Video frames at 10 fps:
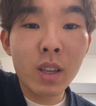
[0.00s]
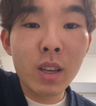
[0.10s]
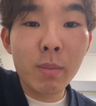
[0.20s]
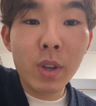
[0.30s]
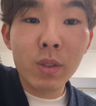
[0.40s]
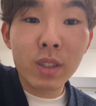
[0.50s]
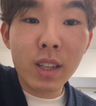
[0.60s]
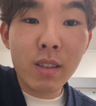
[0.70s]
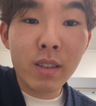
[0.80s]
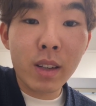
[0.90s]
Beyond
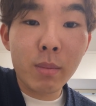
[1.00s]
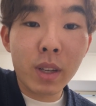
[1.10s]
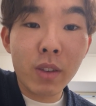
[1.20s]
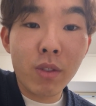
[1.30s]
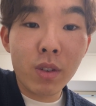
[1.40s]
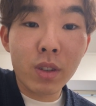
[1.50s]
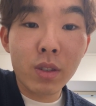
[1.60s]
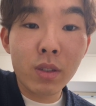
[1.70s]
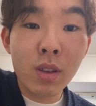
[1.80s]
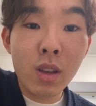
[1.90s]
salary,
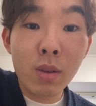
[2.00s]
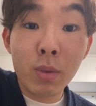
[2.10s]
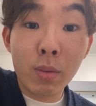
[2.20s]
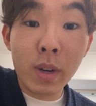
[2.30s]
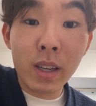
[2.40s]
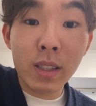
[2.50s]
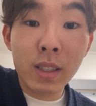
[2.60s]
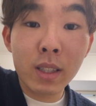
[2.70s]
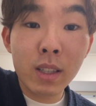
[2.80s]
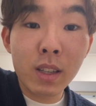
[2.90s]
MoneyForward provides
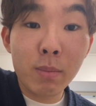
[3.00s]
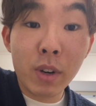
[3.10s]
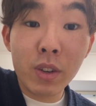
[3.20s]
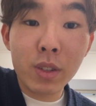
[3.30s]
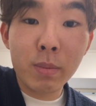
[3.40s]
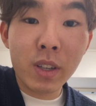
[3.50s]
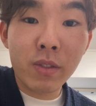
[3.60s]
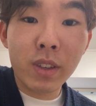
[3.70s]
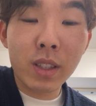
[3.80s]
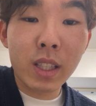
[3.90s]
various
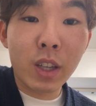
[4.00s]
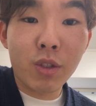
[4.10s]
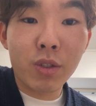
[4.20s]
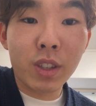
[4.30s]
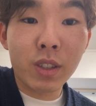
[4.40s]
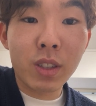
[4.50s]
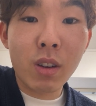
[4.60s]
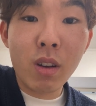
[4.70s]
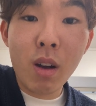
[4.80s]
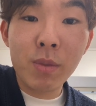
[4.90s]
benefits, including
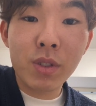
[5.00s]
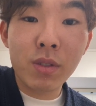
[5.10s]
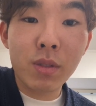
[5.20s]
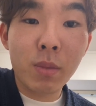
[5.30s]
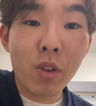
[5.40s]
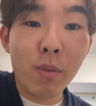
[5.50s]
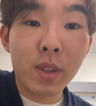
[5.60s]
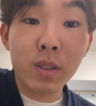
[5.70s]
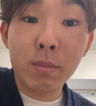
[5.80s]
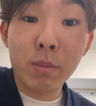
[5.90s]
stock options,
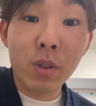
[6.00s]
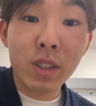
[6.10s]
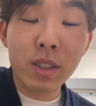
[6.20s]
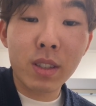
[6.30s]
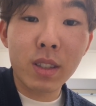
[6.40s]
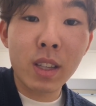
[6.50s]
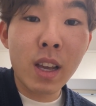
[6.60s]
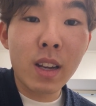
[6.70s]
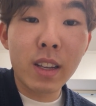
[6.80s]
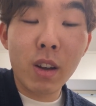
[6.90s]
performance bonuses,
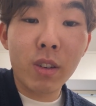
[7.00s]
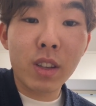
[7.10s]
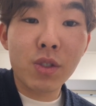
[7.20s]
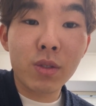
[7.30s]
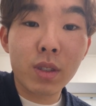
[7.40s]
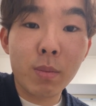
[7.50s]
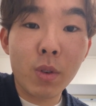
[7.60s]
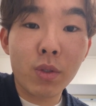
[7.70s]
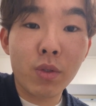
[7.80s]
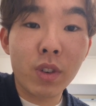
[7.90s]
relocation
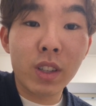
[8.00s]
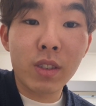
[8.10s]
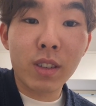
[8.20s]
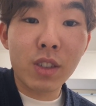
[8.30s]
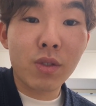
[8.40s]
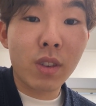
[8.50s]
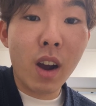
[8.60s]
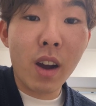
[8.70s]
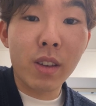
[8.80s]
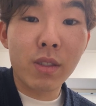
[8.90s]
support for international
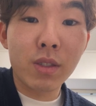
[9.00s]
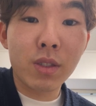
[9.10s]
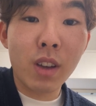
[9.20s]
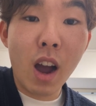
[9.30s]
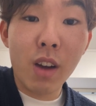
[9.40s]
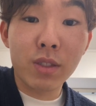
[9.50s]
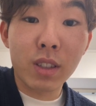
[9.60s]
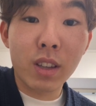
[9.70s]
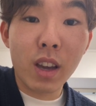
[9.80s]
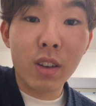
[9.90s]
hires,
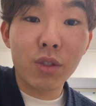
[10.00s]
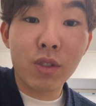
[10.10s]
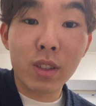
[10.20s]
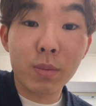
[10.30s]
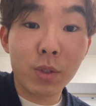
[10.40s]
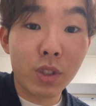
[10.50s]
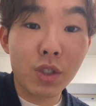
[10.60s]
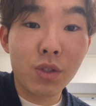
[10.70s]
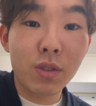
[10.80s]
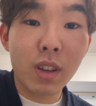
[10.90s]
housing and
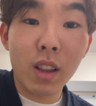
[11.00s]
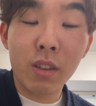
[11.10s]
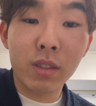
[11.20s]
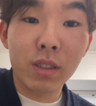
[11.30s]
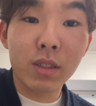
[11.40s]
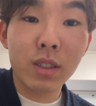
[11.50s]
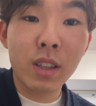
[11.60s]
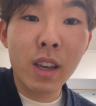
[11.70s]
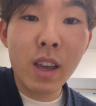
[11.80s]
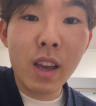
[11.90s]
transportation allowance,
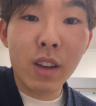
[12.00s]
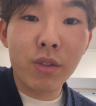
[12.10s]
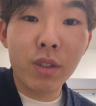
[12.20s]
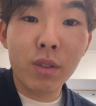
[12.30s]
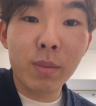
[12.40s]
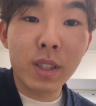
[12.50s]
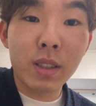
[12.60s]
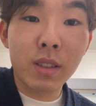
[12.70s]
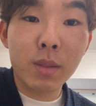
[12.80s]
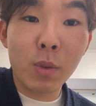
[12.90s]
and full
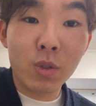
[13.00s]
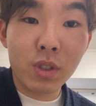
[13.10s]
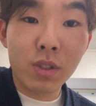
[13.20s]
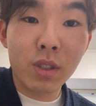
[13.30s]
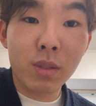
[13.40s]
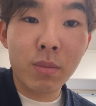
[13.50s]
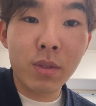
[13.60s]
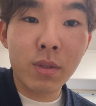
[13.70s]
visa sponsorship.